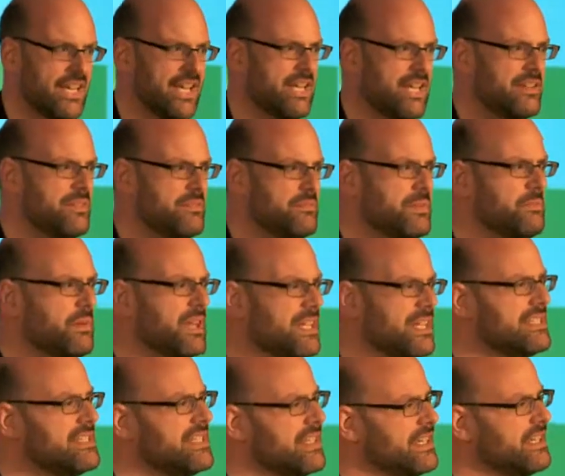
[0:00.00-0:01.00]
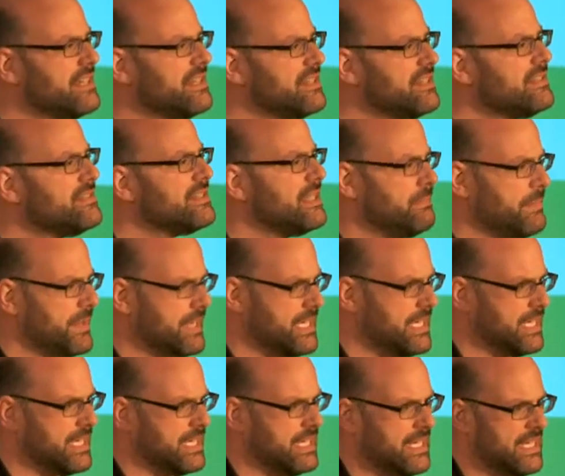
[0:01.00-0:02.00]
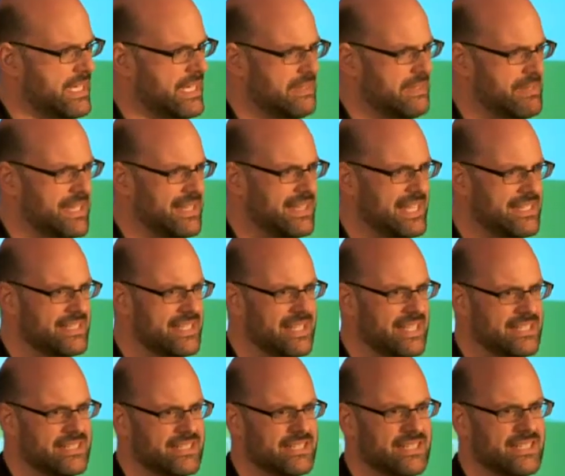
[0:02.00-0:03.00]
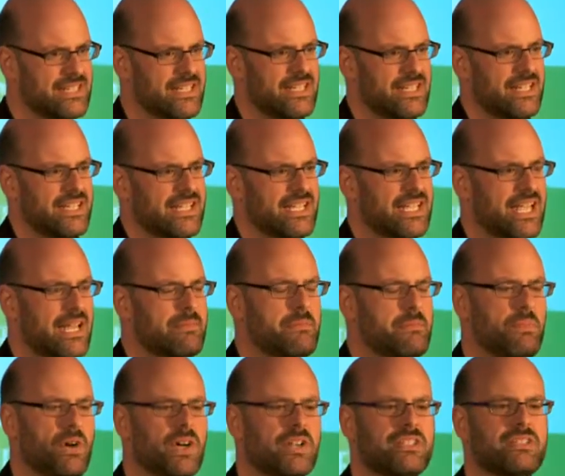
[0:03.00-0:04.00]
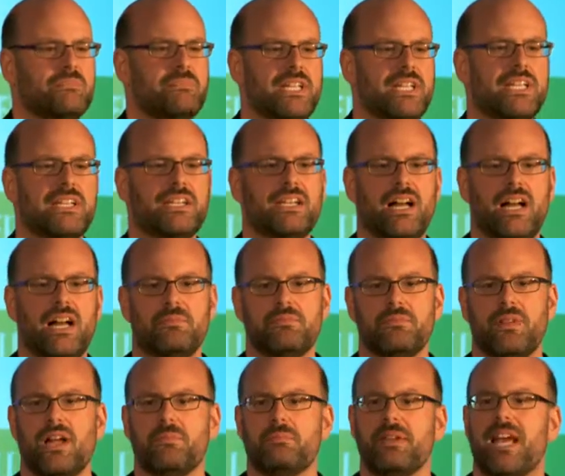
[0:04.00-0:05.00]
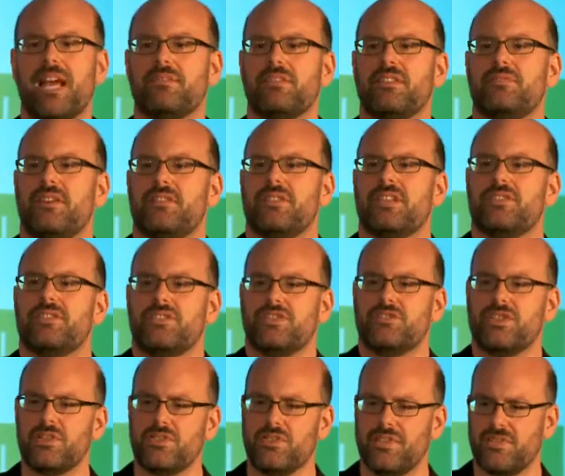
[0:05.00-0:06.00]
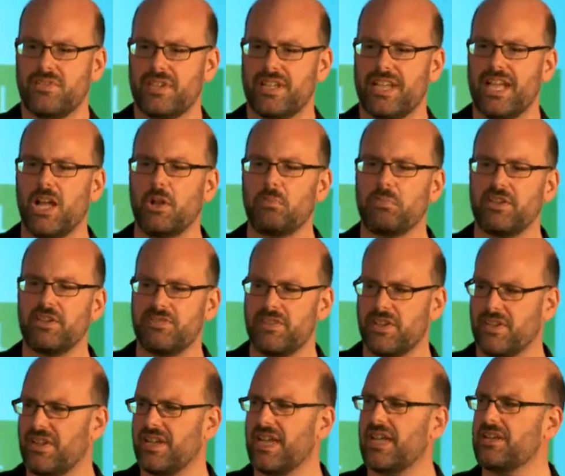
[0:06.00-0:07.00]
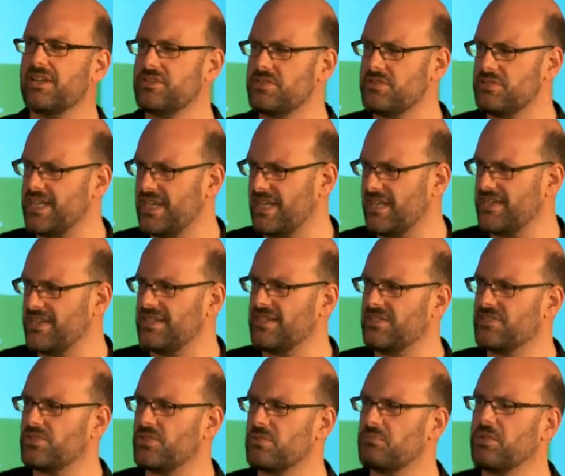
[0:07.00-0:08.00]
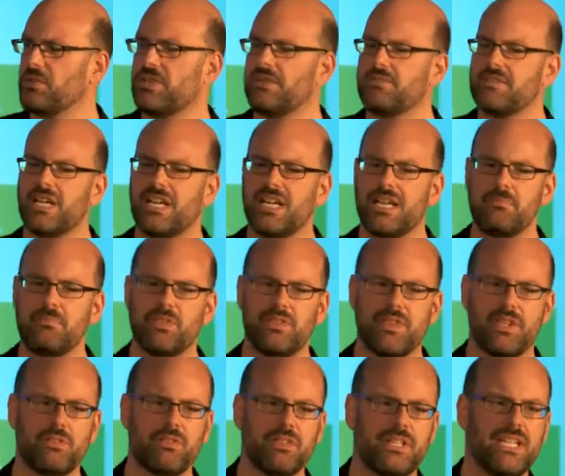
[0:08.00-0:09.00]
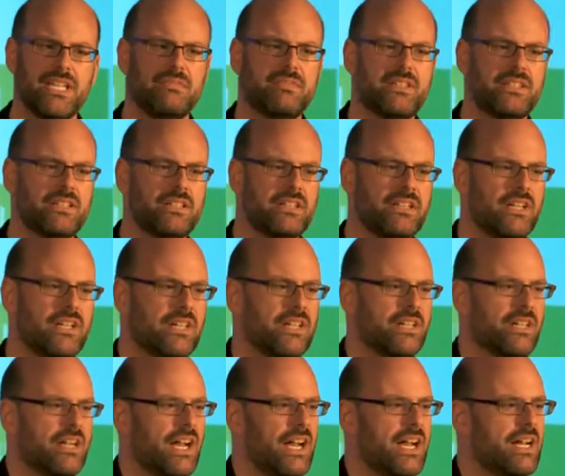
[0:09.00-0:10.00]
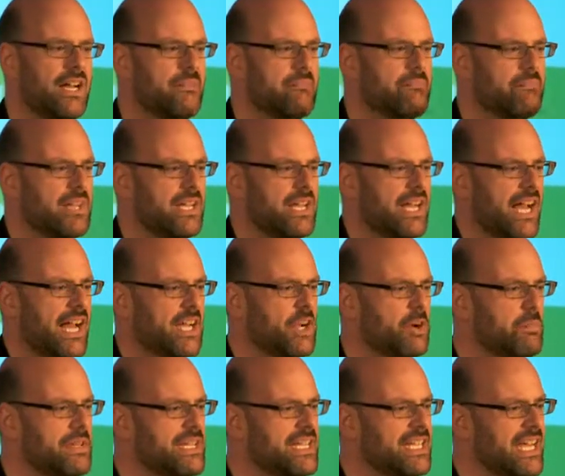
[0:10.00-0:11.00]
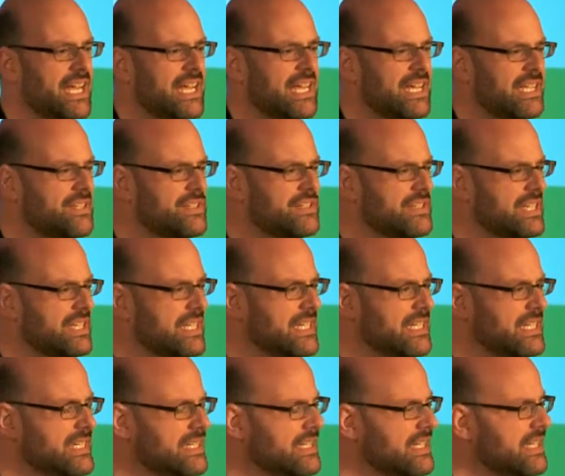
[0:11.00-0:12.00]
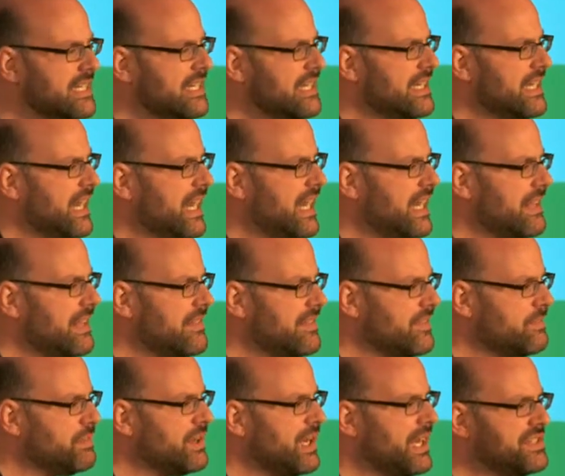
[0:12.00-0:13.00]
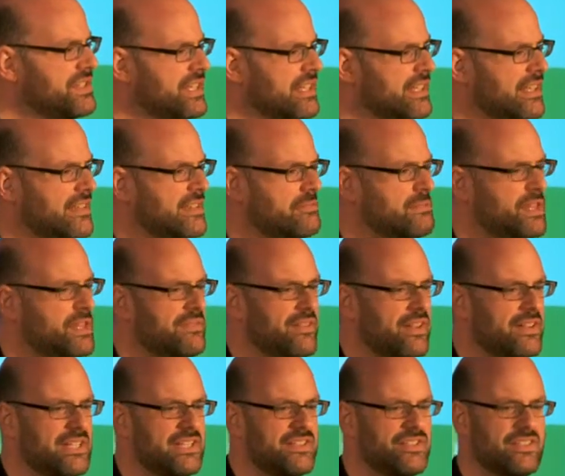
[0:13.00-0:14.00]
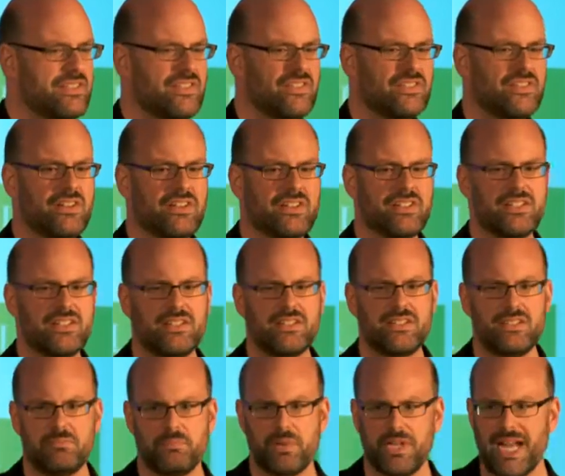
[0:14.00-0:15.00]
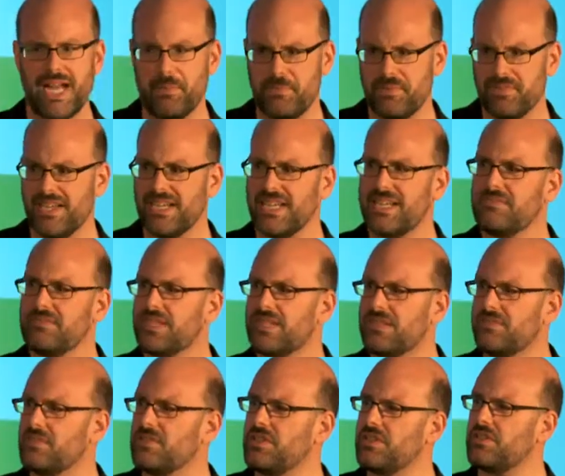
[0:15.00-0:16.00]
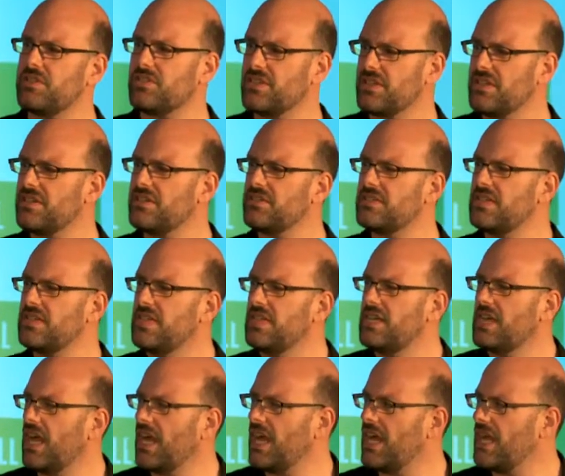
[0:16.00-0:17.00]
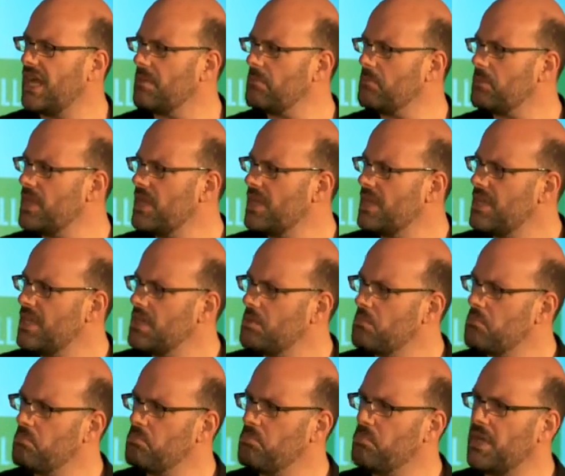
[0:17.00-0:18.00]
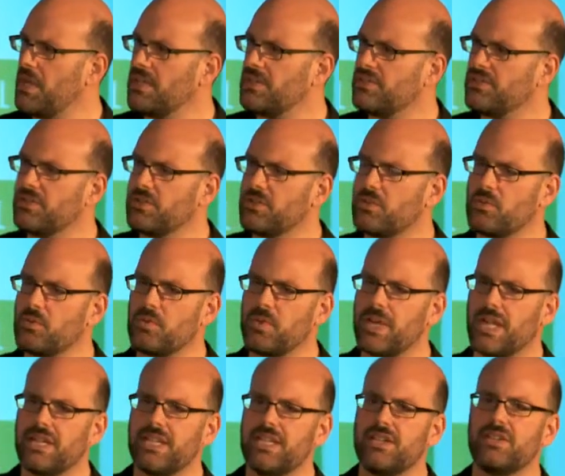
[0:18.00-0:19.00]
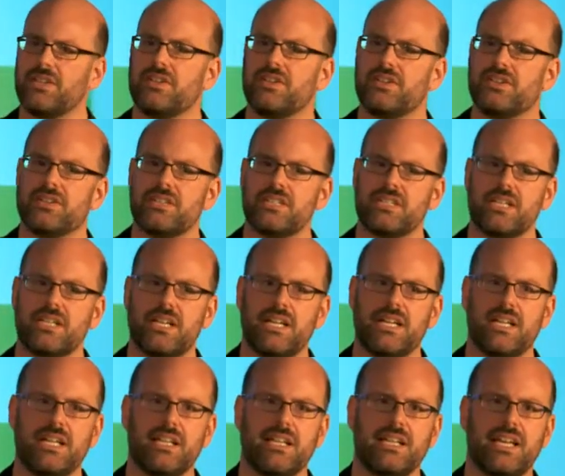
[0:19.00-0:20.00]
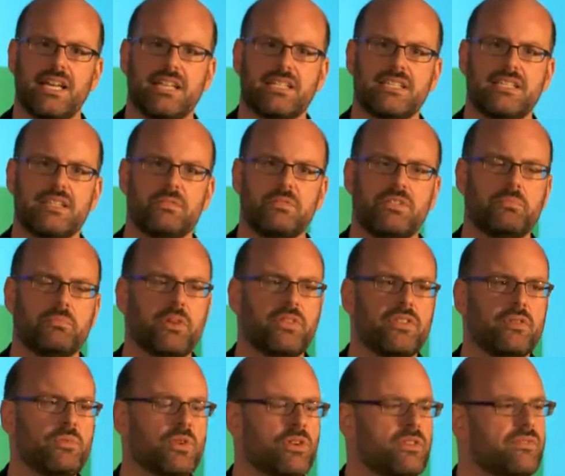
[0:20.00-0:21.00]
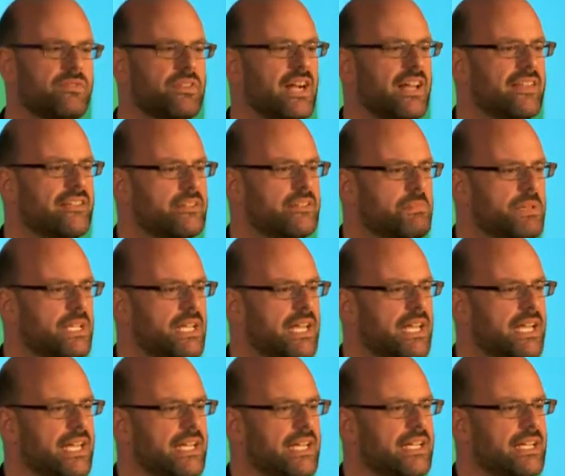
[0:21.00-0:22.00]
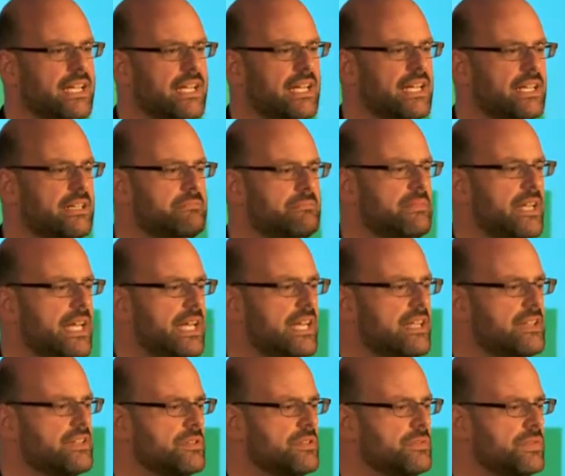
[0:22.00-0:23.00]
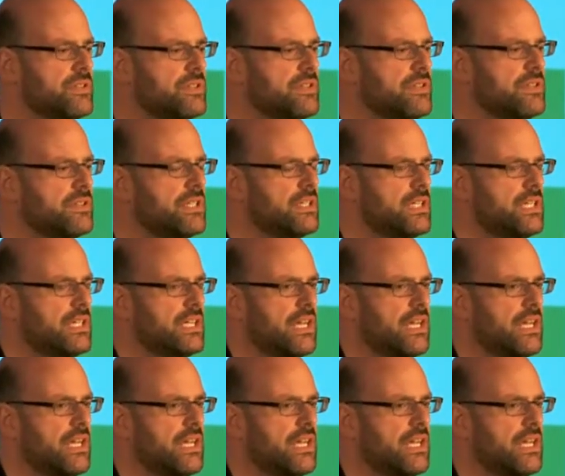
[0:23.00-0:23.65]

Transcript: and we wanted to tell you to do something. And that task came in part to me on behalf of the foundation. Joseph's going to help us figure out how to do that in a short period of time so that you leave here, I hope, engaged in this project that the Beard Foundation started perhaps naively a few years ago, but quickly learned that there was both a role for us to play and a role